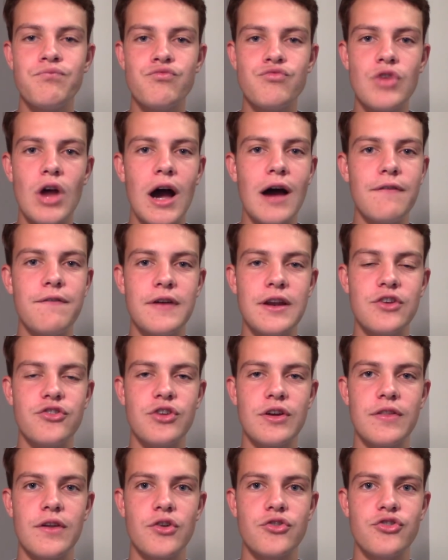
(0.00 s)
Not
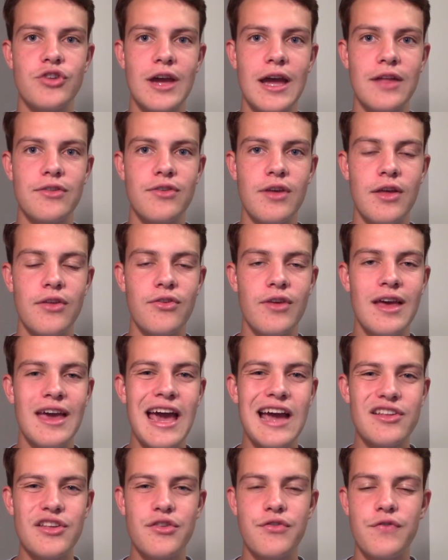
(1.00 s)
finishing their chances,
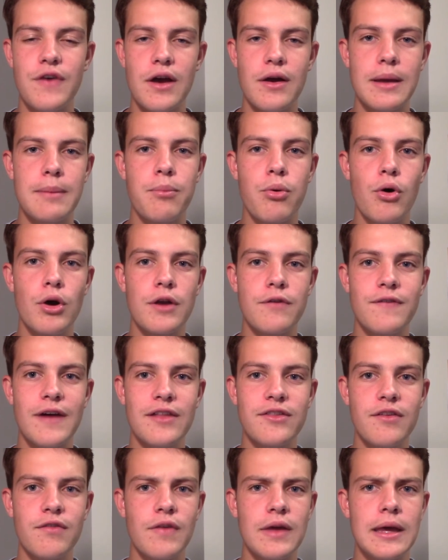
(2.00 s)
and just very poor
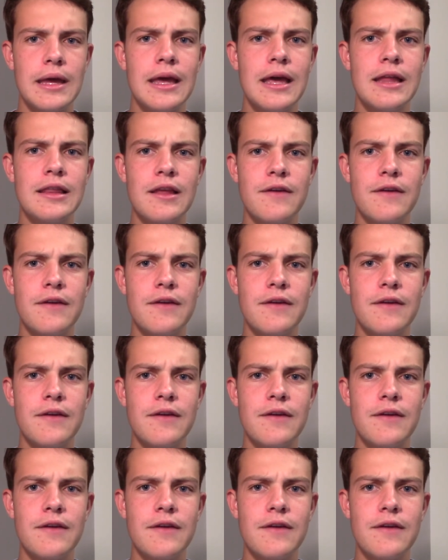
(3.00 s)
defensively.